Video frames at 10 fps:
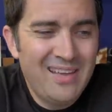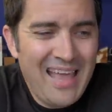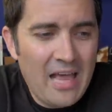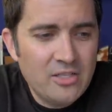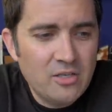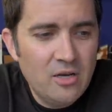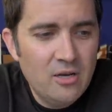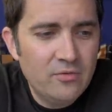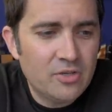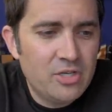Ask
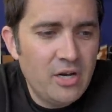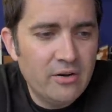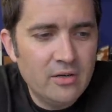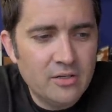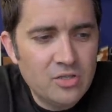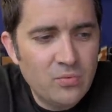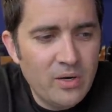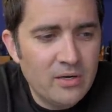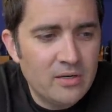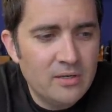for Sharon on
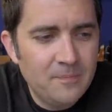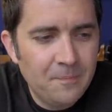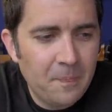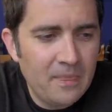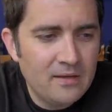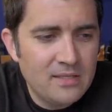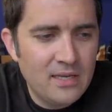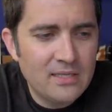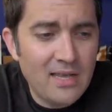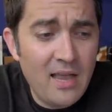Twitter
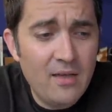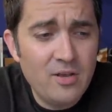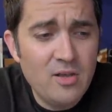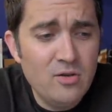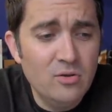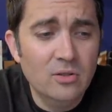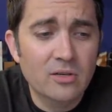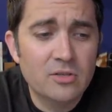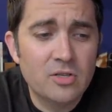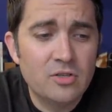says, I have a
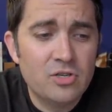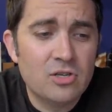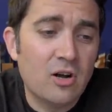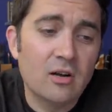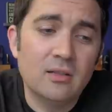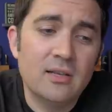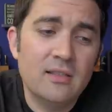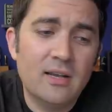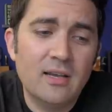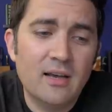Noodler's Charlie
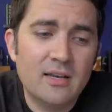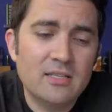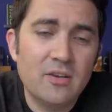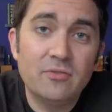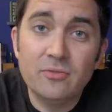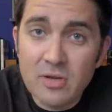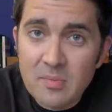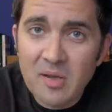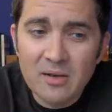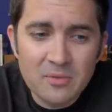that I got as a free
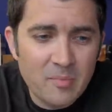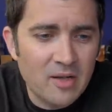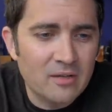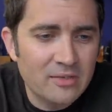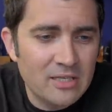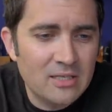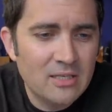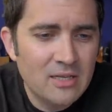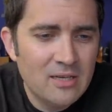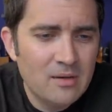pen with a bottle of ink,
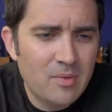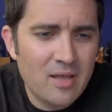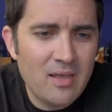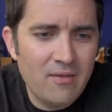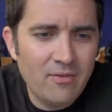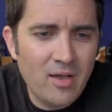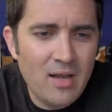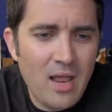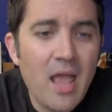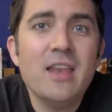but I can't
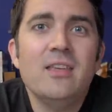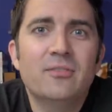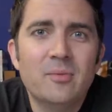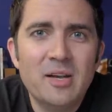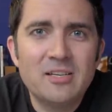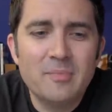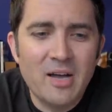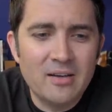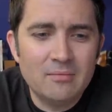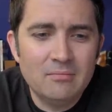find any information
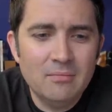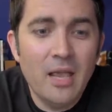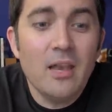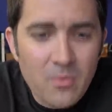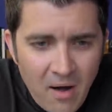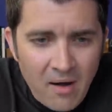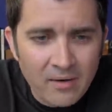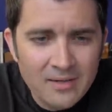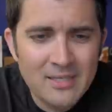about it anywhere.